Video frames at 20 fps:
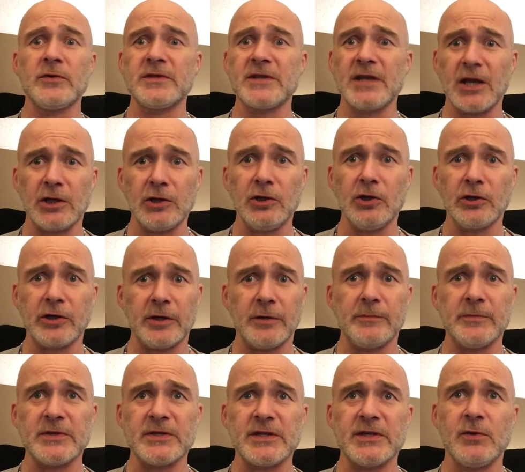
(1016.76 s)
and take a look at
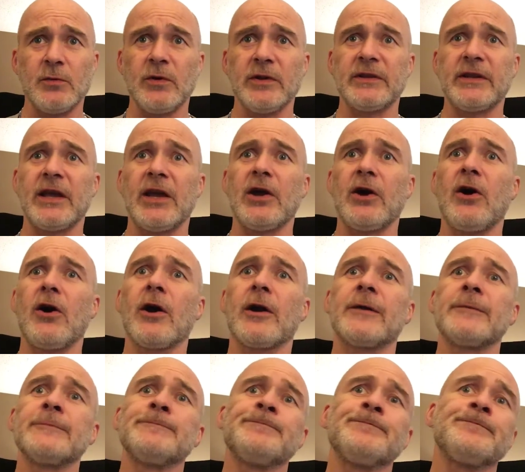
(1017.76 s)
them and see what they are.